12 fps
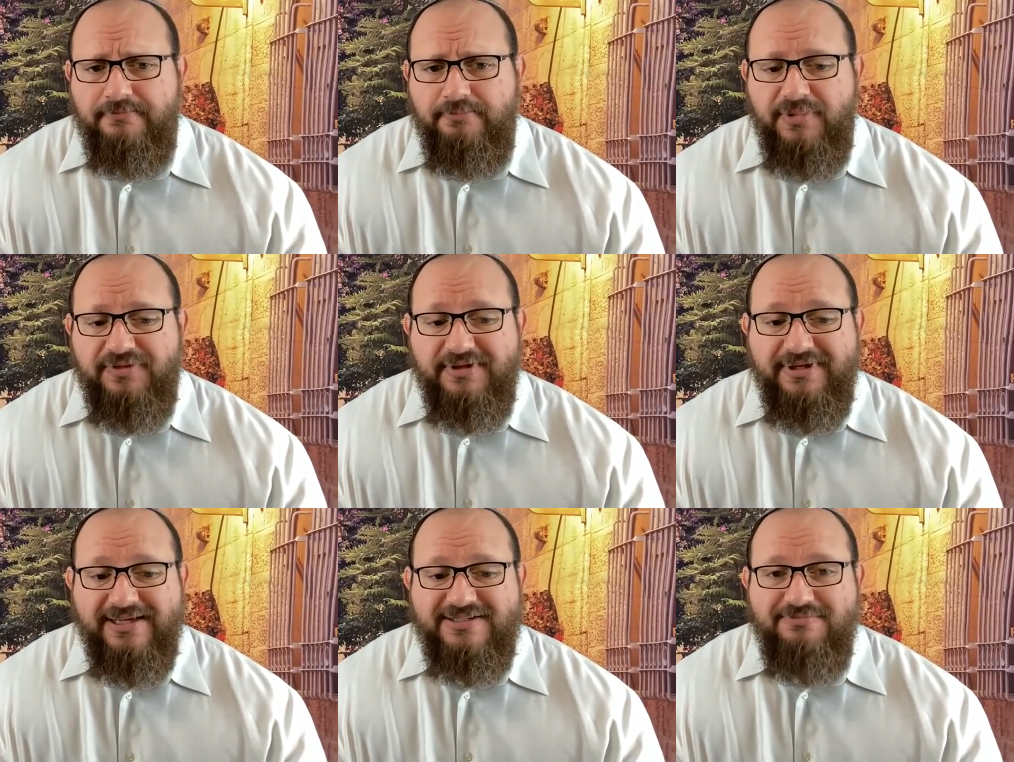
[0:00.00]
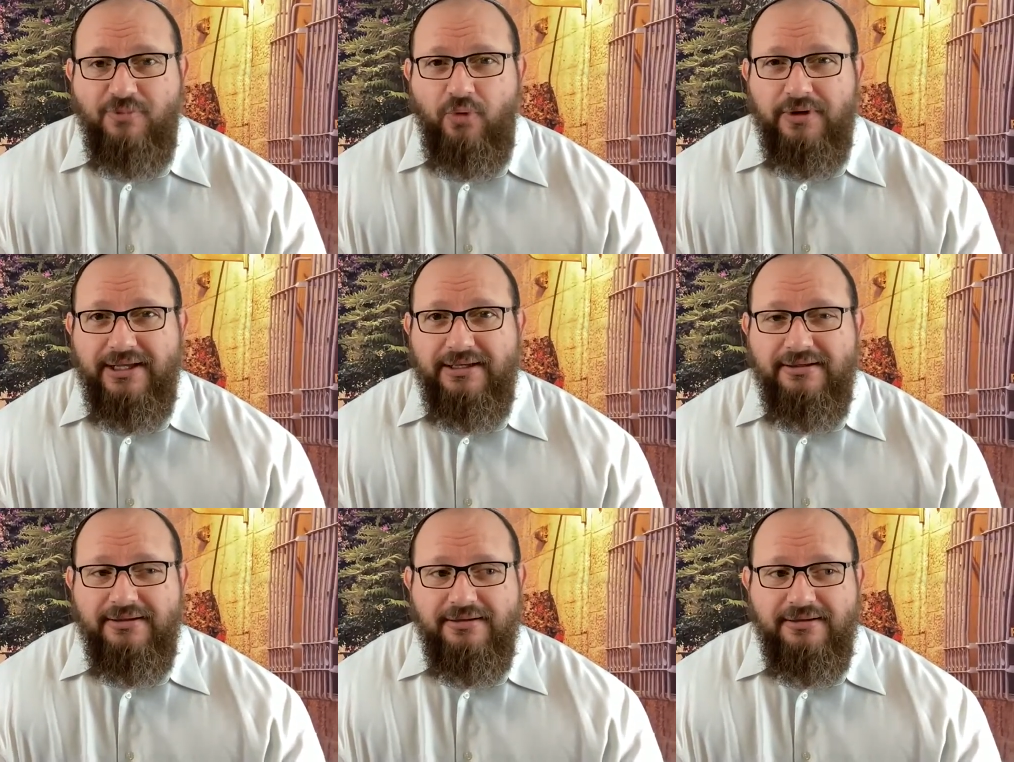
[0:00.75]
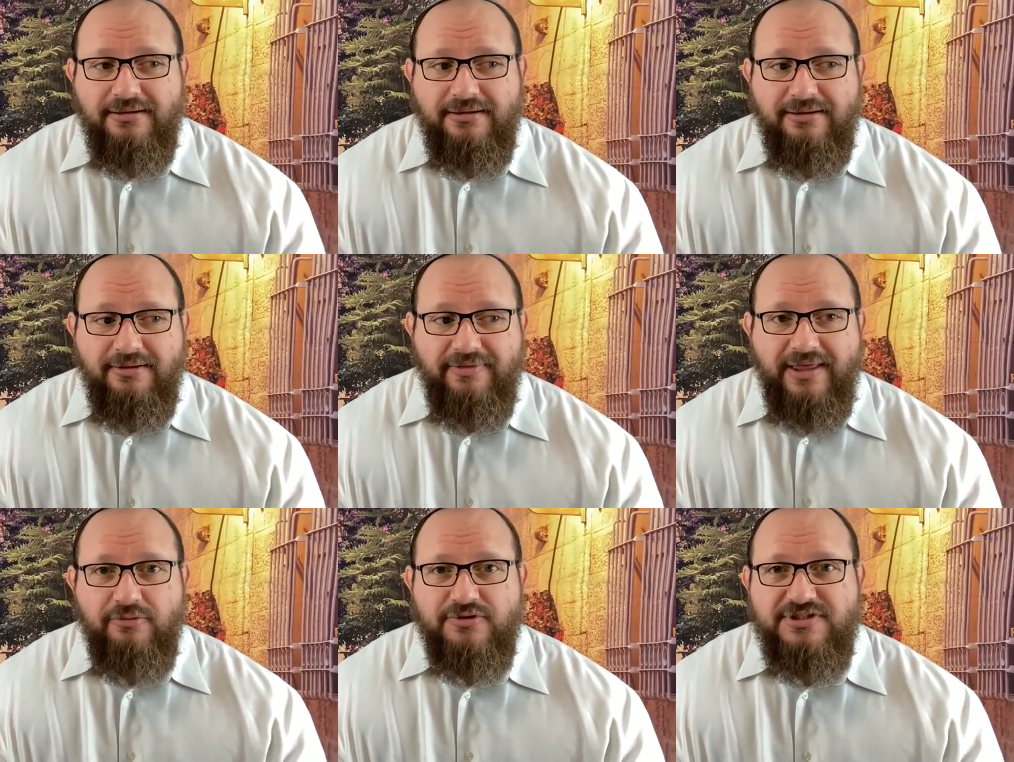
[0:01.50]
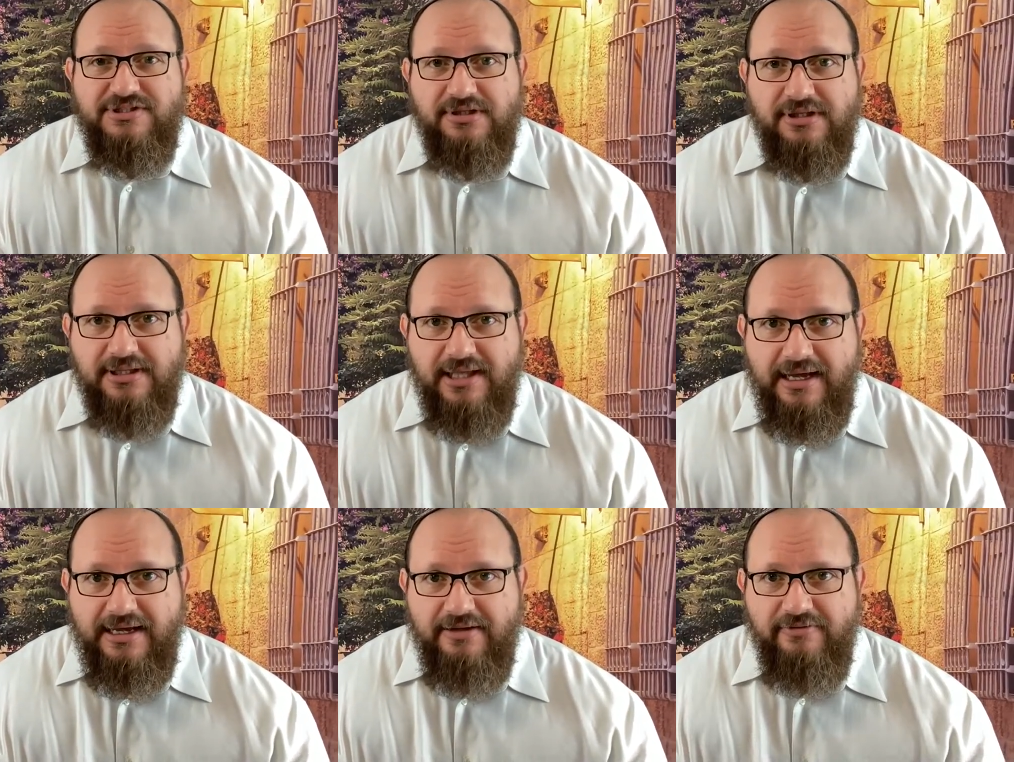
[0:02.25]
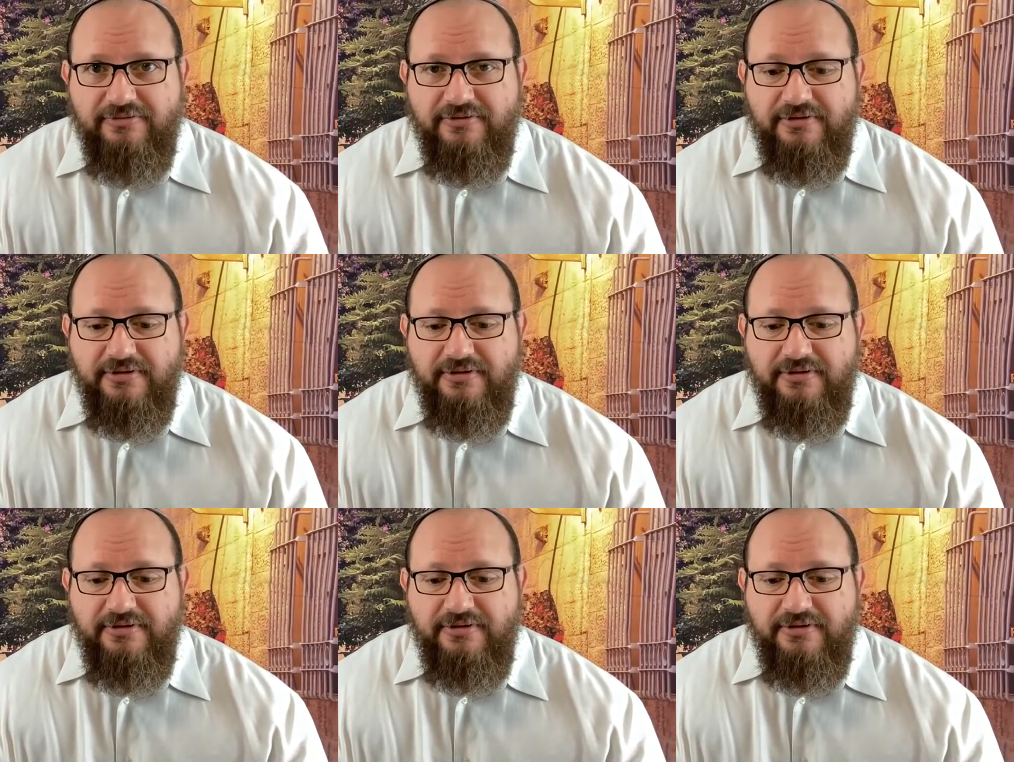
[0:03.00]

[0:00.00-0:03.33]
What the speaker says: But the next morning, they were still alive.